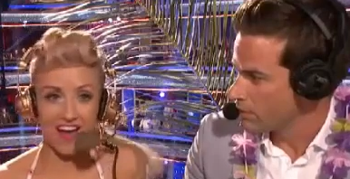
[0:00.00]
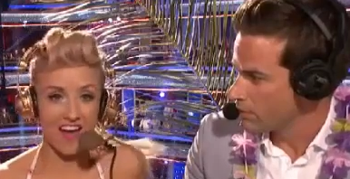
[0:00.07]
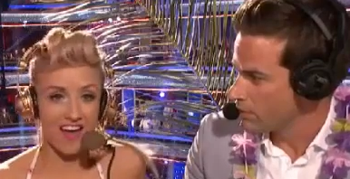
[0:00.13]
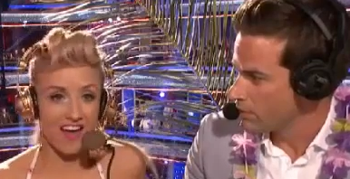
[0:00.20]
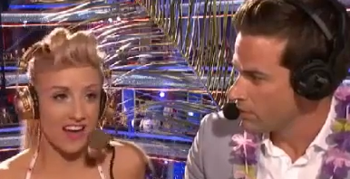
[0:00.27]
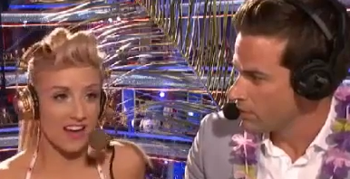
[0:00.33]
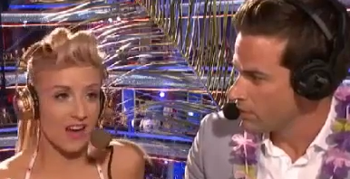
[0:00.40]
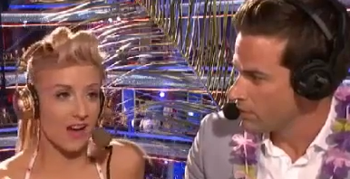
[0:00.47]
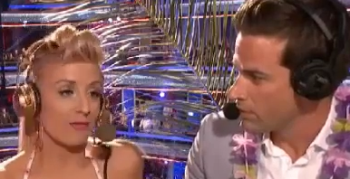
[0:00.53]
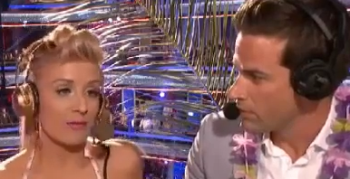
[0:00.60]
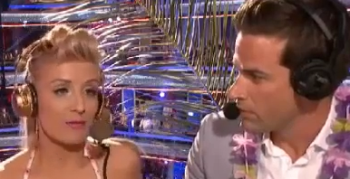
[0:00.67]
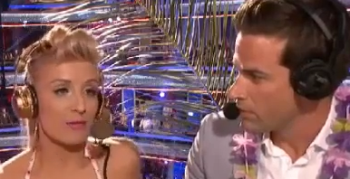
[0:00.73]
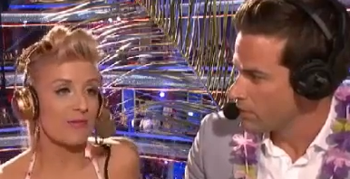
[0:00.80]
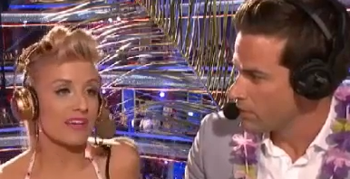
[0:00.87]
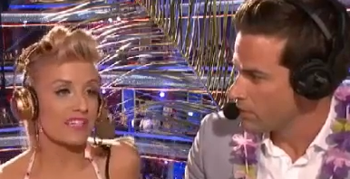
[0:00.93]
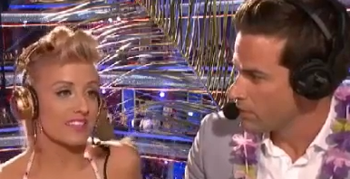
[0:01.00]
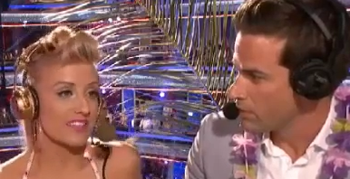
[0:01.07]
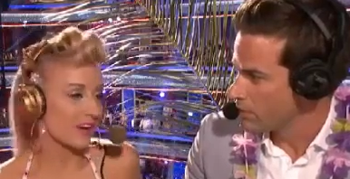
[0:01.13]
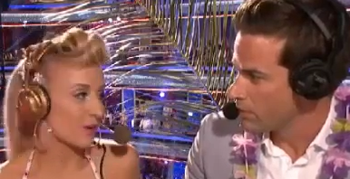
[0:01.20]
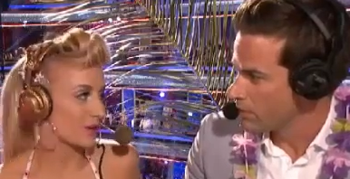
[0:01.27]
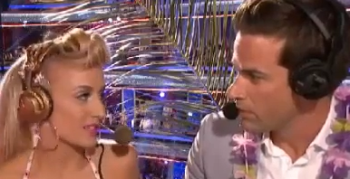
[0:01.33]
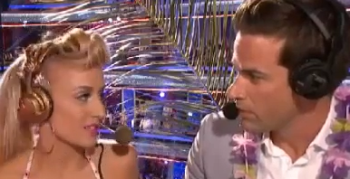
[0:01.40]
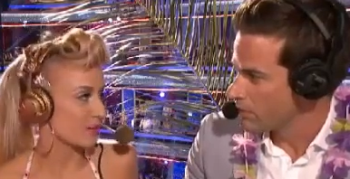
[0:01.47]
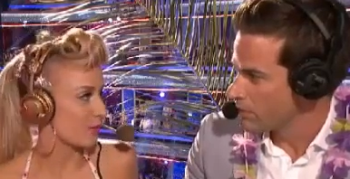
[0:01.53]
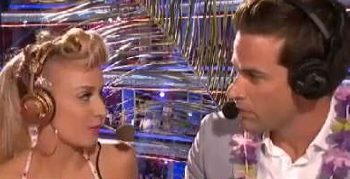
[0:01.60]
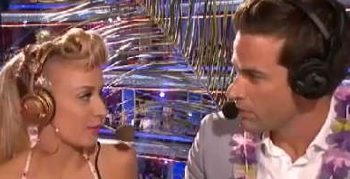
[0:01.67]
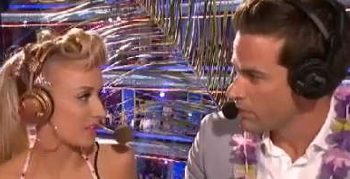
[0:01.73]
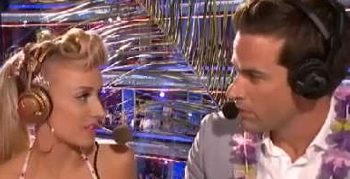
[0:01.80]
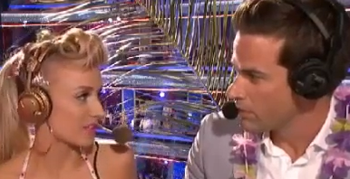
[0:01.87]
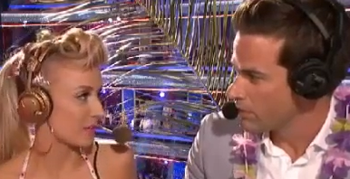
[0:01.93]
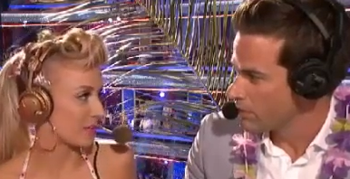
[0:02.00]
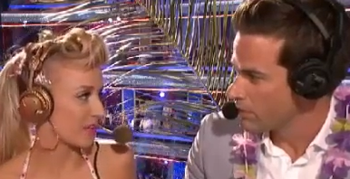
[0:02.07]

Speaker 1: I remember my dad always telling me the same thing,